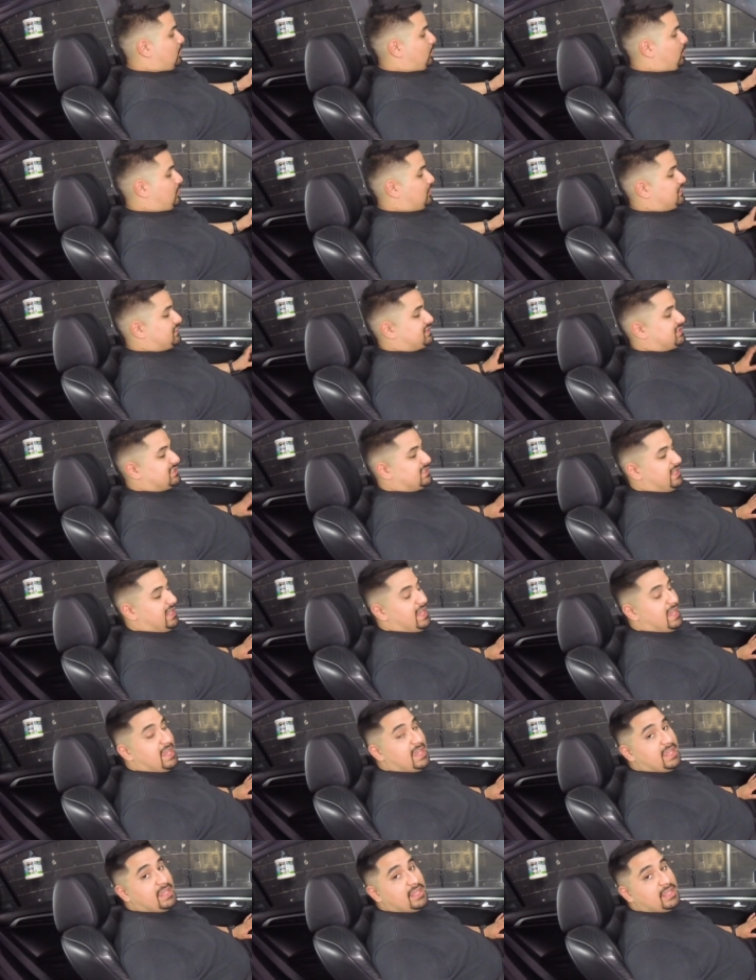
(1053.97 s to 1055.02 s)
will
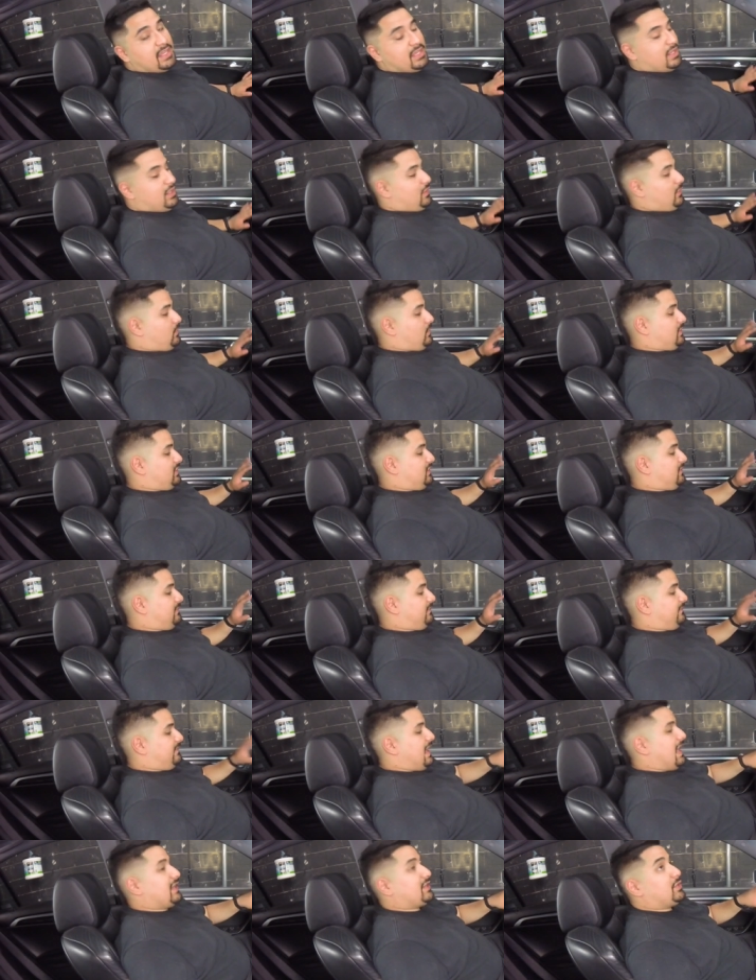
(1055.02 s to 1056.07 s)
stay with the
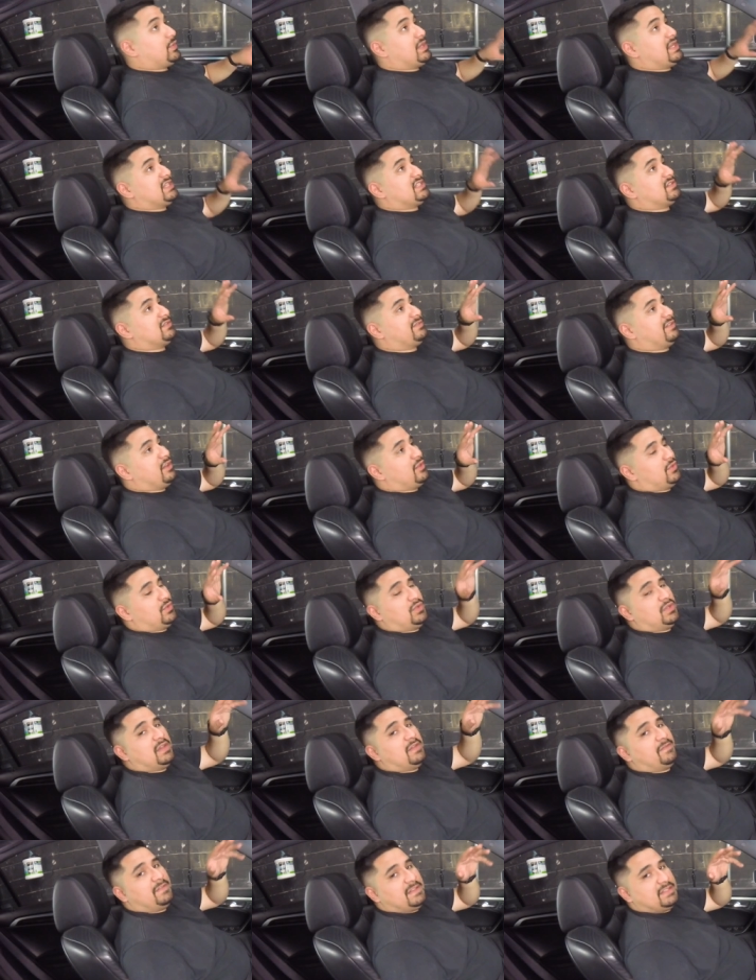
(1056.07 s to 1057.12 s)
factory H F L unit.